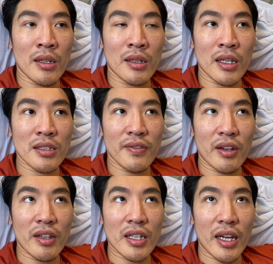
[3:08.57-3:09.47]
That's a
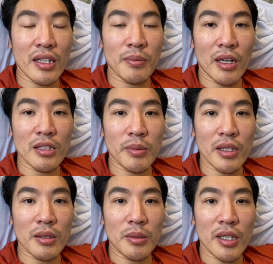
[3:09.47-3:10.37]
very likely
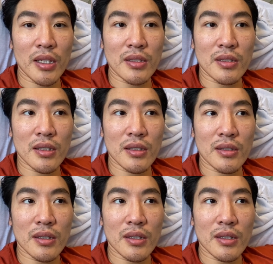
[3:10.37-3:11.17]
possibility because the